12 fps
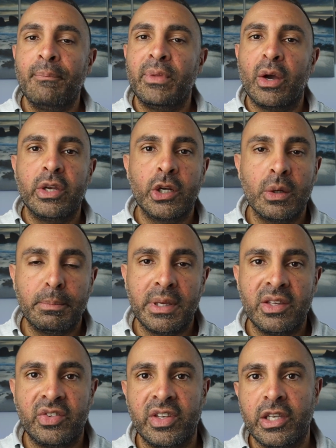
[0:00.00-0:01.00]
Now here in
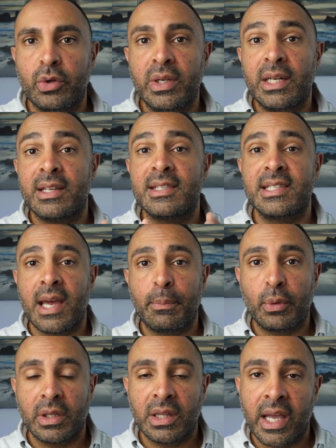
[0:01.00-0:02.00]
BC, you need a
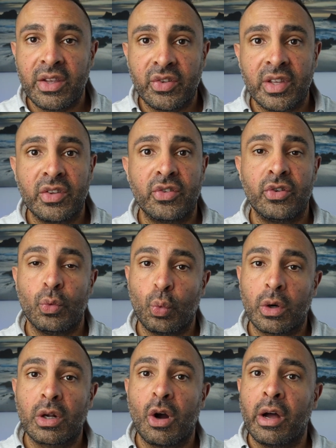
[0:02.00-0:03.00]
separate license to
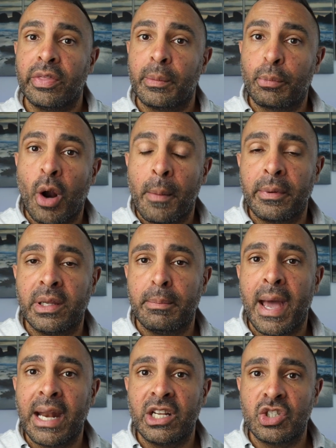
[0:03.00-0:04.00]
work on the property
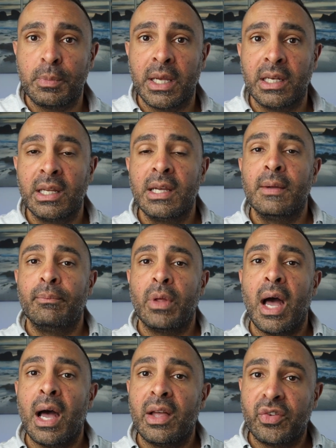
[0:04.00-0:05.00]
management
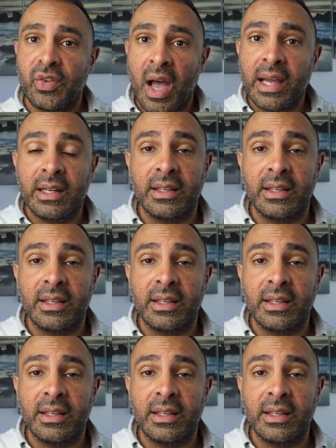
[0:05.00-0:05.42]
side.